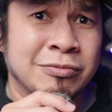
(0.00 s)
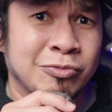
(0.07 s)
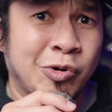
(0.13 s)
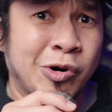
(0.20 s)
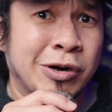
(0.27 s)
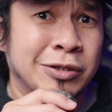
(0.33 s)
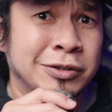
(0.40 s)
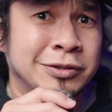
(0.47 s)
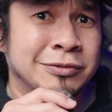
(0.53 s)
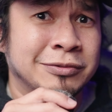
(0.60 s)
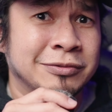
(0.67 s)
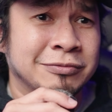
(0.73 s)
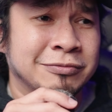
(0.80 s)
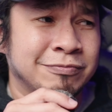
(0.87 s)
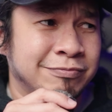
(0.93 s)
world.
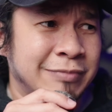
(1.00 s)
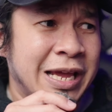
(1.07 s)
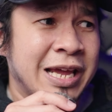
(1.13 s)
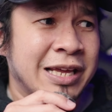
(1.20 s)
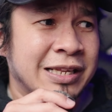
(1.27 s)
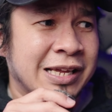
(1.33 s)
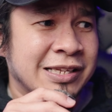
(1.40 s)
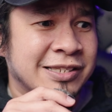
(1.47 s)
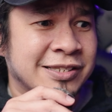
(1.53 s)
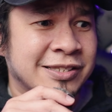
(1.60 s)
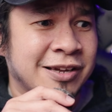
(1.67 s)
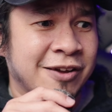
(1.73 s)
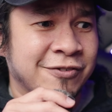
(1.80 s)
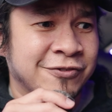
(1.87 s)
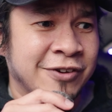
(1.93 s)
Man, that's
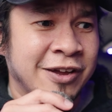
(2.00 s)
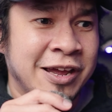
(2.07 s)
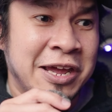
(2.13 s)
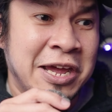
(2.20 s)
tough.